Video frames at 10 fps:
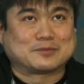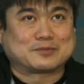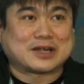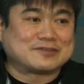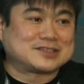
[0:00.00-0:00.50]

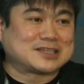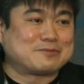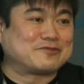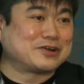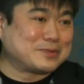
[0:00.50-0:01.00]
privacy, and
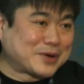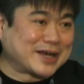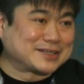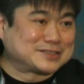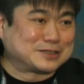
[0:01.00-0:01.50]
I'm very
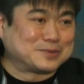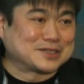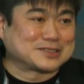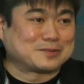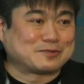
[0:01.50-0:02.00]
biased here
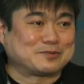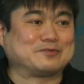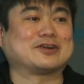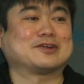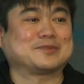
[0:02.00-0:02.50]
because I'm a
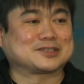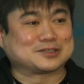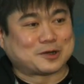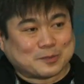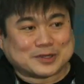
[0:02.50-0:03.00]
very much an
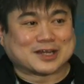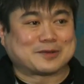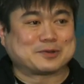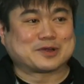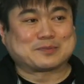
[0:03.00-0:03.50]
open
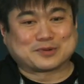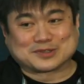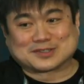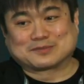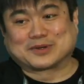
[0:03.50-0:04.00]
copyright
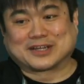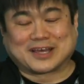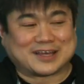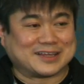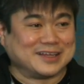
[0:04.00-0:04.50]
person, but
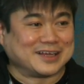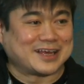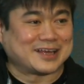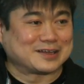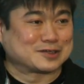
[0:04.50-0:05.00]
a,
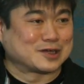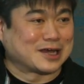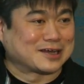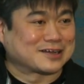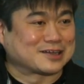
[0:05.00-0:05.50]
a
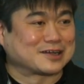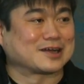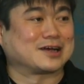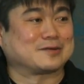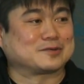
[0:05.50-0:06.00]

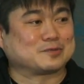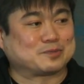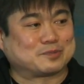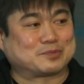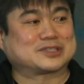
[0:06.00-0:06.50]

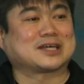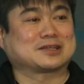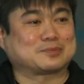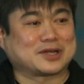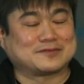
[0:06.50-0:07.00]
protect
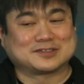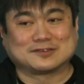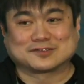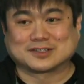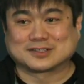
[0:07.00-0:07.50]
the privacy
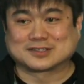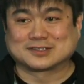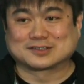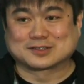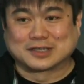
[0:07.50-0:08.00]
of
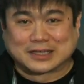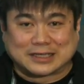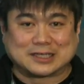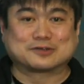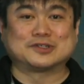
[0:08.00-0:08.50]
citizens,
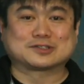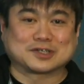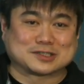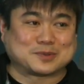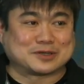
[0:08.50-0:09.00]
increase
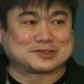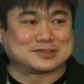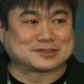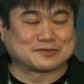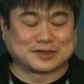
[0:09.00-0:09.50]

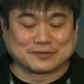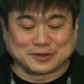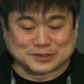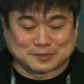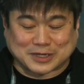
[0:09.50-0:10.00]
transparencies of, of,
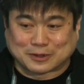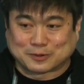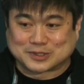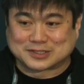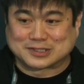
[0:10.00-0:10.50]
those in power,
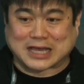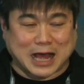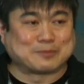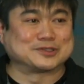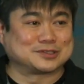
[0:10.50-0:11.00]
which is the
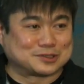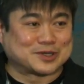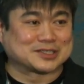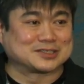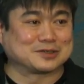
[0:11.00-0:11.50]
opposite
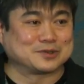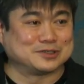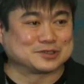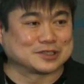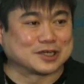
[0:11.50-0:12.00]
direction that we
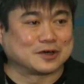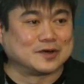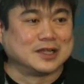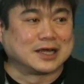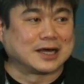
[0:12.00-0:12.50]
usually go.
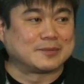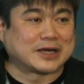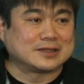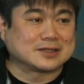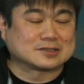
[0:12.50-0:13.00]
Um, I
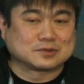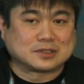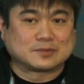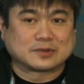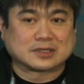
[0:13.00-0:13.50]
think that's really
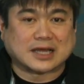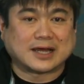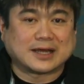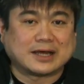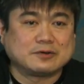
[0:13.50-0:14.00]
important.
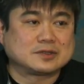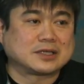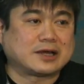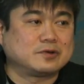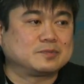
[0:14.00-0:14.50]
I, I, would
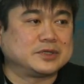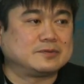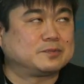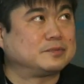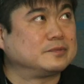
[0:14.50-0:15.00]
I would be
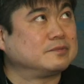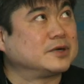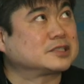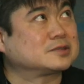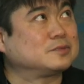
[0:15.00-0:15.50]

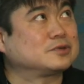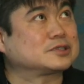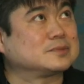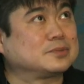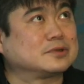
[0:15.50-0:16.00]
much more
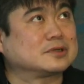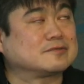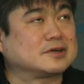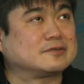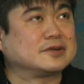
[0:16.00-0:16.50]
supportive
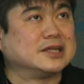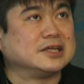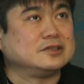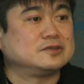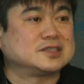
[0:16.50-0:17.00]
of
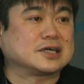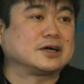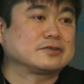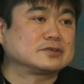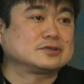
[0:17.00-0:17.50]
using
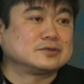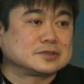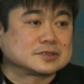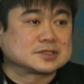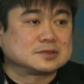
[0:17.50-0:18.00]
other
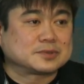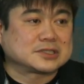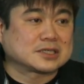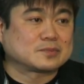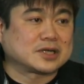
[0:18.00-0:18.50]
tools to
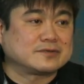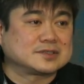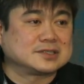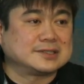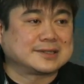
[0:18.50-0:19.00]
protect
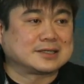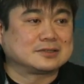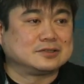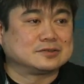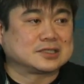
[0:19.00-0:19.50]
privacy than
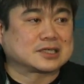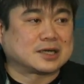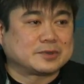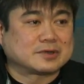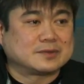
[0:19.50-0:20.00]
using
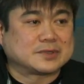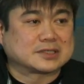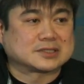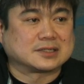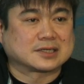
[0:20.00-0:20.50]
copyright
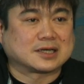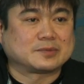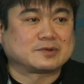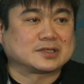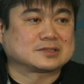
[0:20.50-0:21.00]
because I think
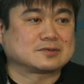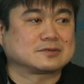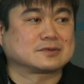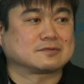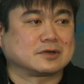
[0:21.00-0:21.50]
copyright is sort
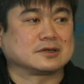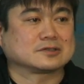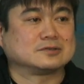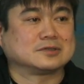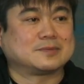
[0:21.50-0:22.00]
of the wrong
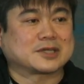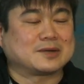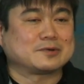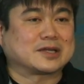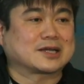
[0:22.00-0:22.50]
tool. I mean,
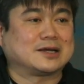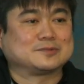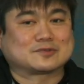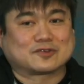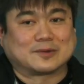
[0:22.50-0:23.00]
copyright
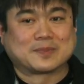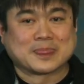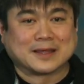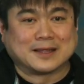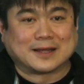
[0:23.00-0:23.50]
comes from
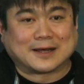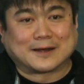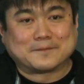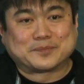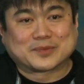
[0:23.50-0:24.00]

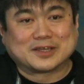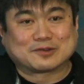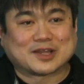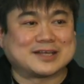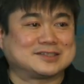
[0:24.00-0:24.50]
um, you know,
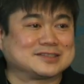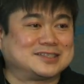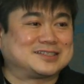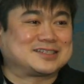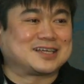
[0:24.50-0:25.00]

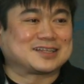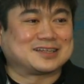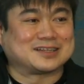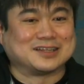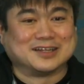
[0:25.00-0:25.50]
licenses that
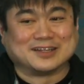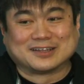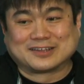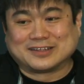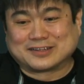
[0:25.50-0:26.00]
the,
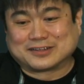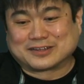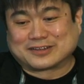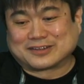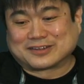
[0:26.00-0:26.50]
the, the,
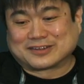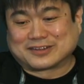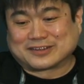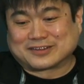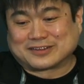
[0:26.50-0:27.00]
the,
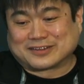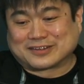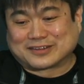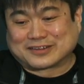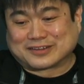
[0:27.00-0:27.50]

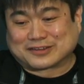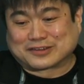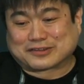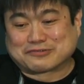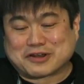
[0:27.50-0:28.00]
the, the, the,
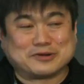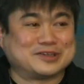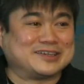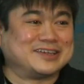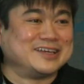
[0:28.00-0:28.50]
throne
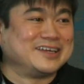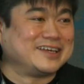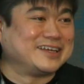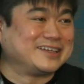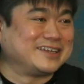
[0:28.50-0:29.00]
in, in,